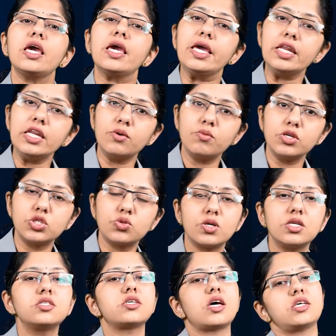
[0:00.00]

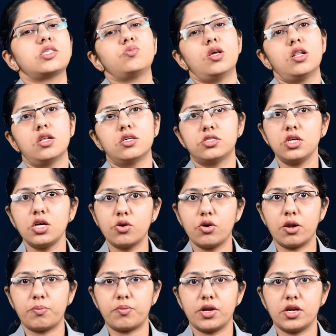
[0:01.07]
individuals as well as the
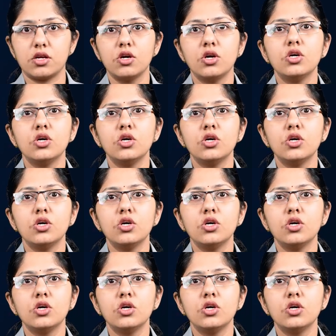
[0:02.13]
corporate.